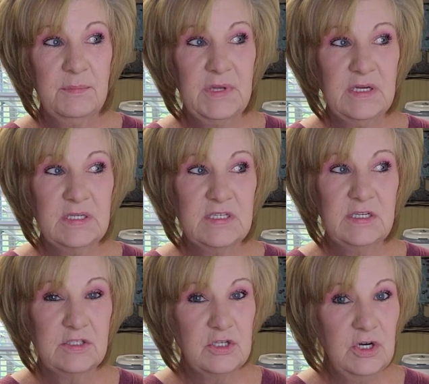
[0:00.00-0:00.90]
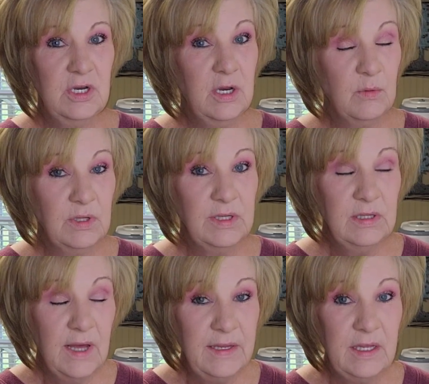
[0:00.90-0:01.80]
because it's good and I really
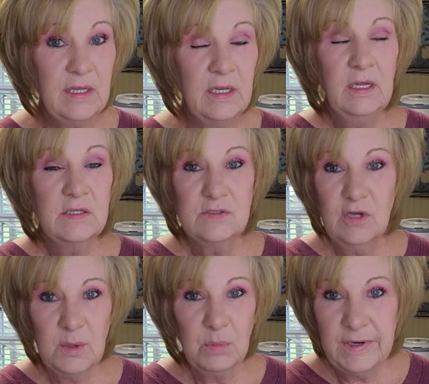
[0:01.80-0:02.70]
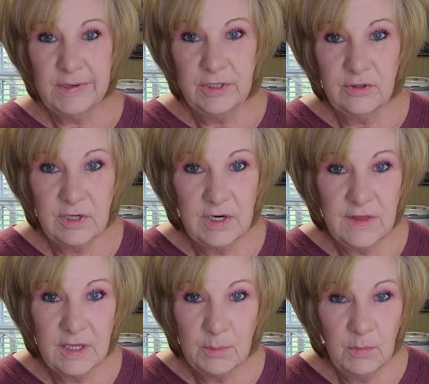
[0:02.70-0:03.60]
like it. It's not a brand deal or
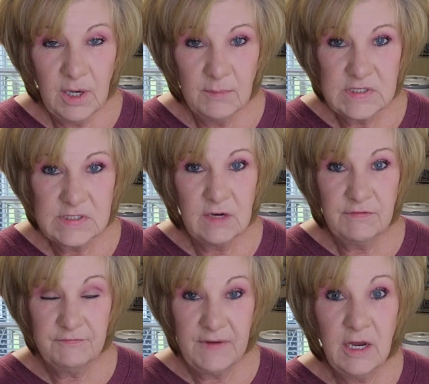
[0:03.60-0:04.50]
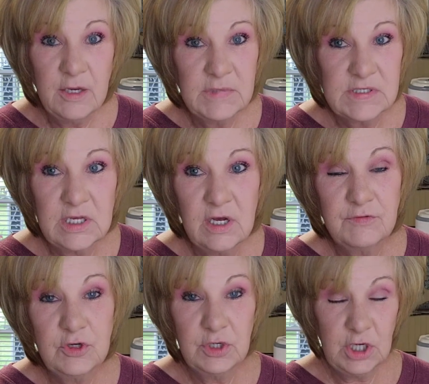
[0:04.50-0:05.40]
anything. I bought it myself. I found it myself
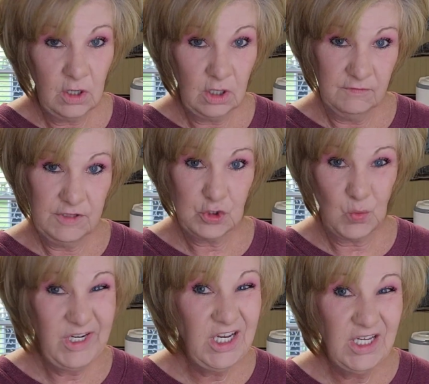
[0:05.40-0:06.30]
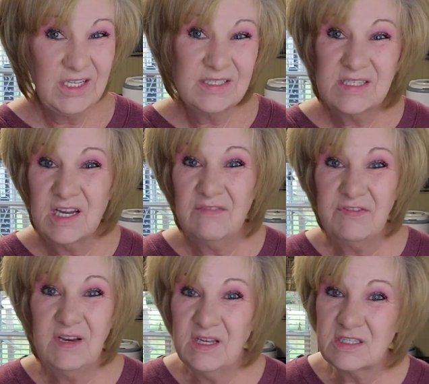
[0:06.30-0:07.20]
during all of this reading and stuff
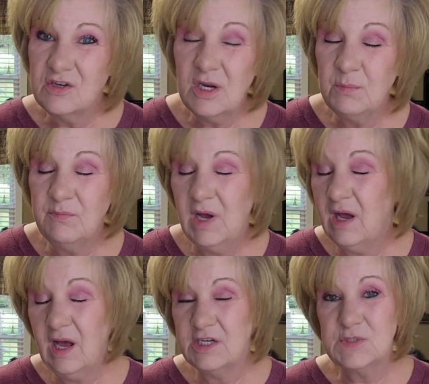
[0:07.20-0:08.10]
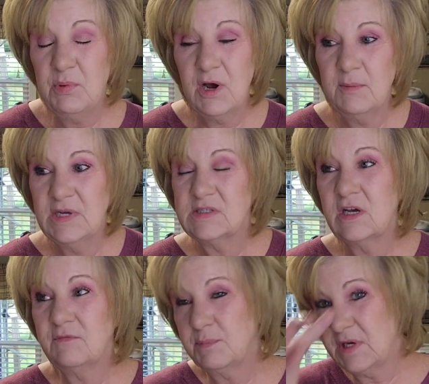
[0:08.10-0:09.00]
and it's not, a, I just bought it
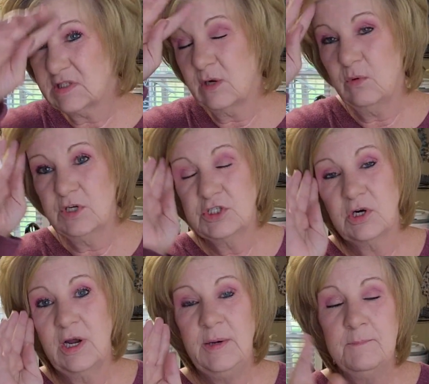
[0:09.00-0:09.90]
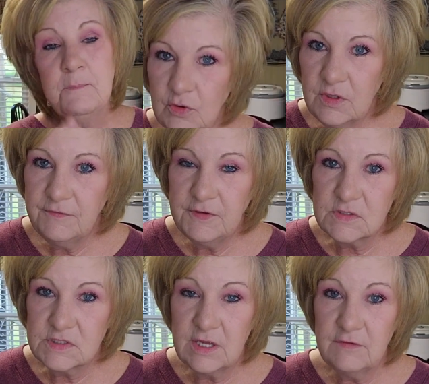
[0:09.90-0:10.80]
myself because I wanted to try it. You can feel
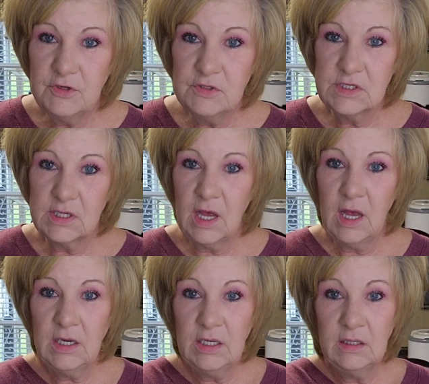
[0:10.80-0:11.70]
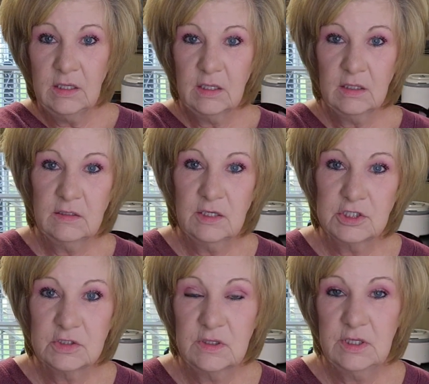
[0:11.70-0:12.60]
safe using any
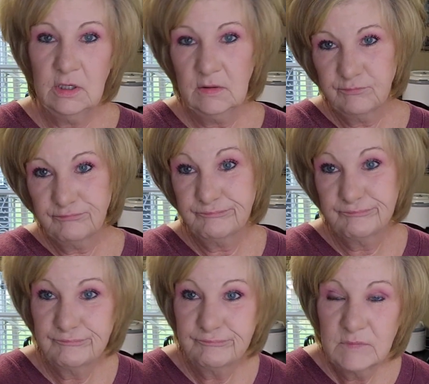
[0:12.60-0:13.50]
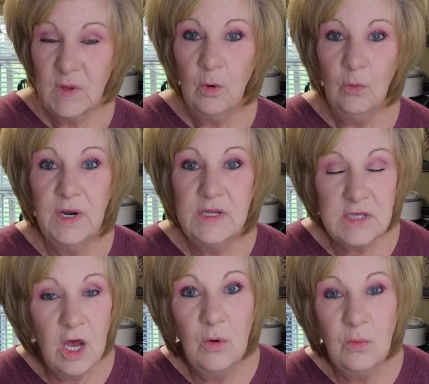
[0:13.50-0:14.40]
denture cleaner rinse.
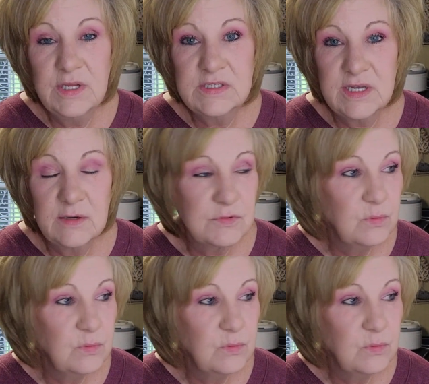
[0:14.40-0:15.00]
Oh, rinsing. I was